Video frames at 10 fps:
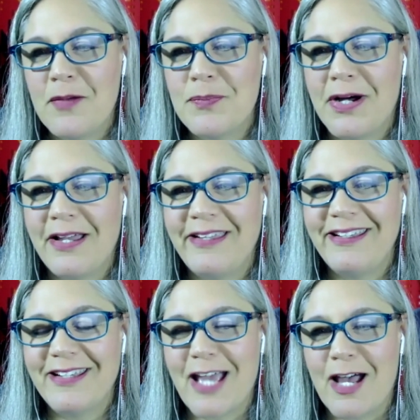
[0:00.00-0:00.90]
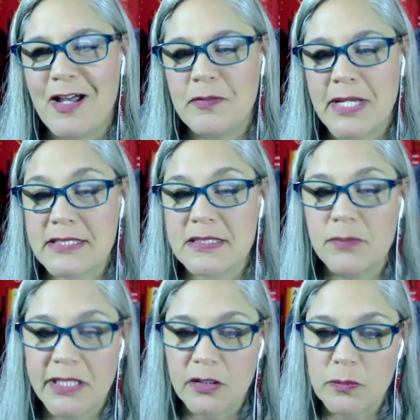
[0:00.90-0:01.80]
But as
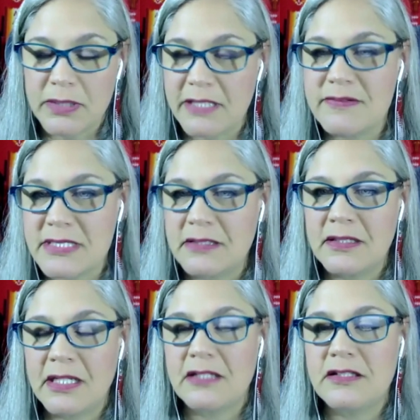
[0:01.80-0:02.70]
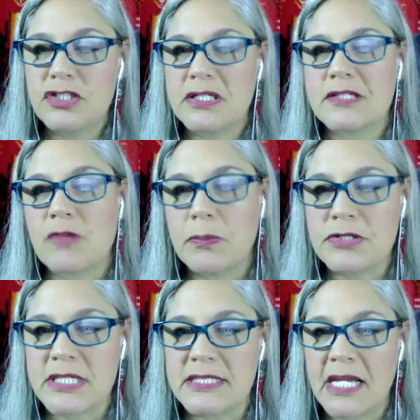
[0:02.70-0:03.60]
somebody who believes in Indigenous
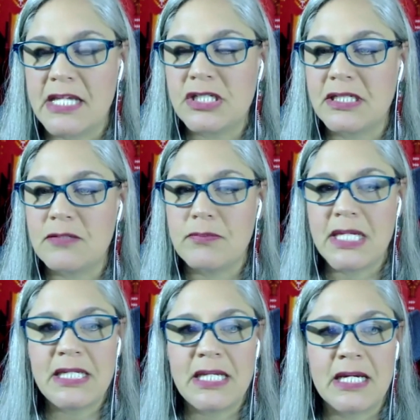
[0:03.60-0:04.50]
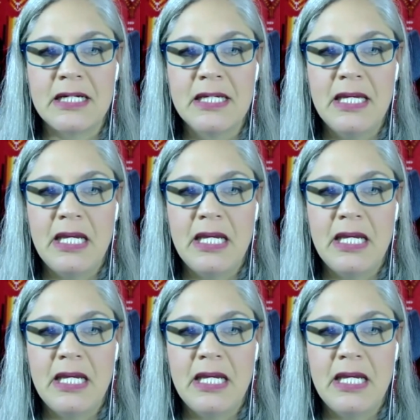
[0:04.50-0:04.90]
representation in media,